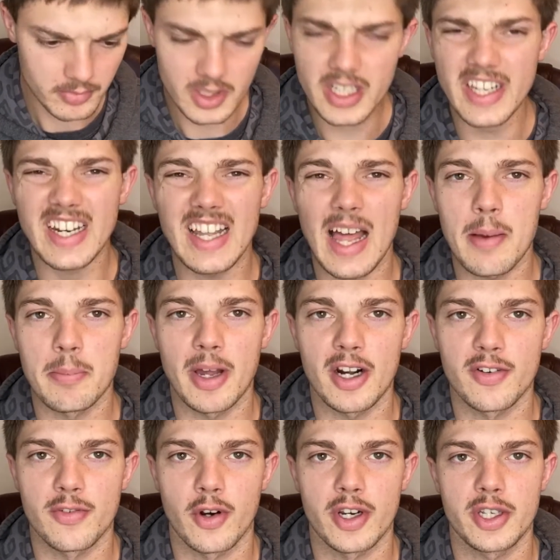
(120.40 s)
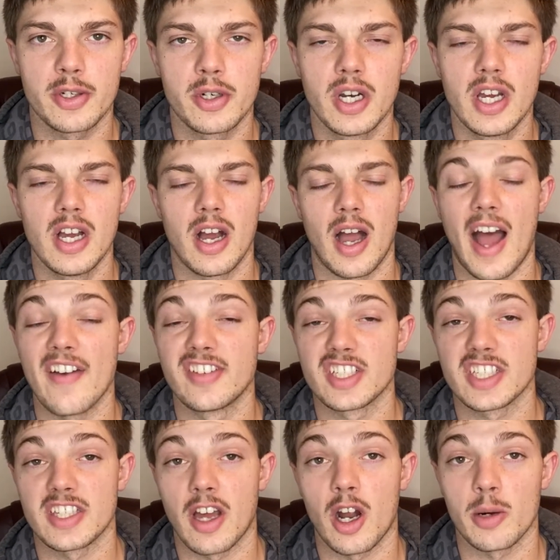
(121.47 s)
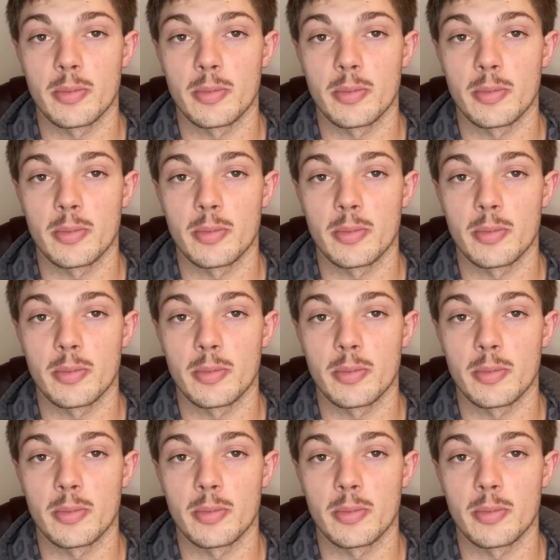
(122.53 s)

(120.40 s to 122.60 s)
and a lot better for you. Obviously, the hard